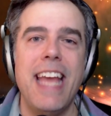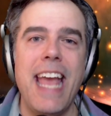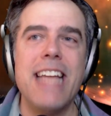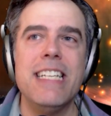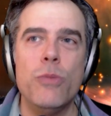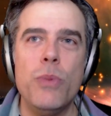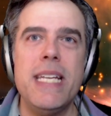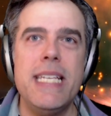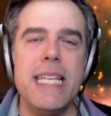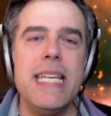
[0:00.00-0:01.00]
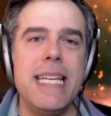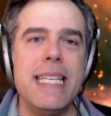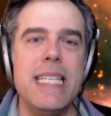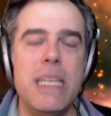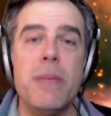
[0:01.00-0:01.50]
And we did need
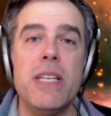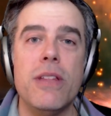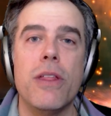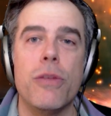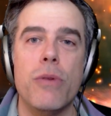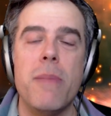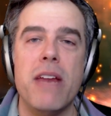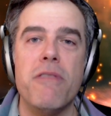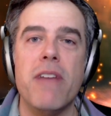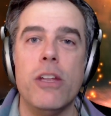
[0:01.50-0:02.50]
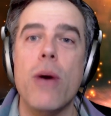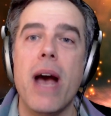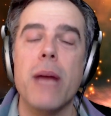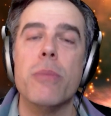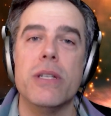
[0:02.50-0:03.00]
to dip into the 3 mana value
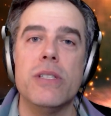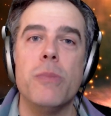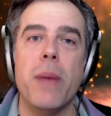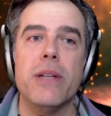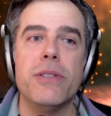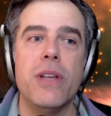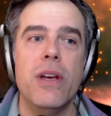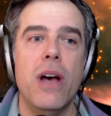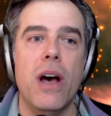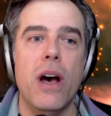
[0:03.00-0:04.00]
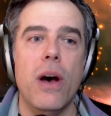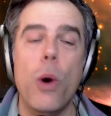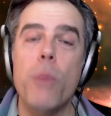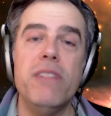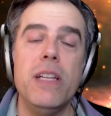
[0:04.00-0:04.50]
hybrid spells.
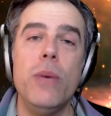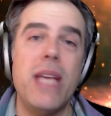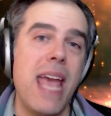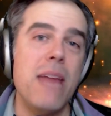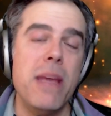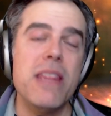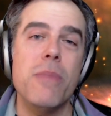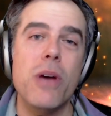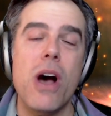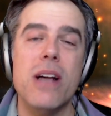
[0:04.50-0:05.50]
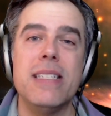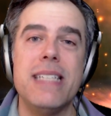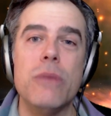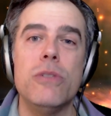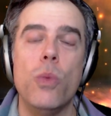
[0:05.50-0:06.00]
Hopefully we can make them cost
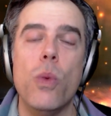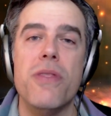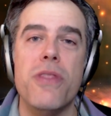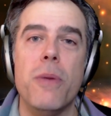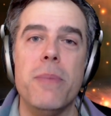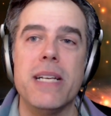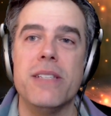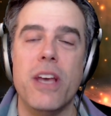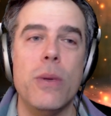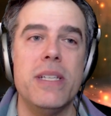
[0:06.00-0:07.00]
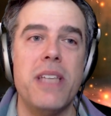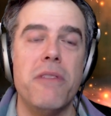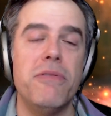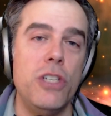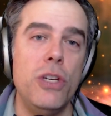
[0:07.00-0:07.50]
down to 1 though, because they always
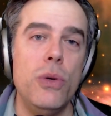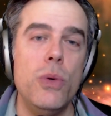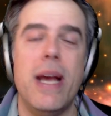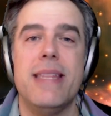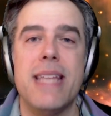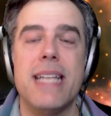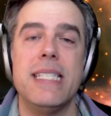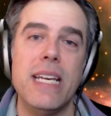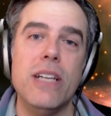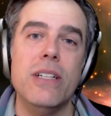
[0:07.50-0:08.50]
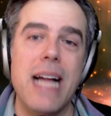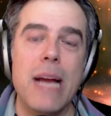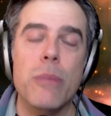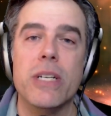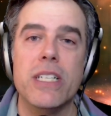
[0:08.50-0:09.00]
have 2 and that single
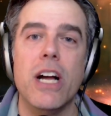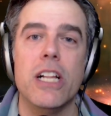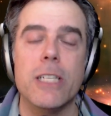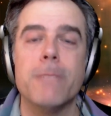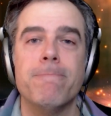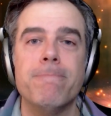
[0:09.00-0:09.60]
hybrid color.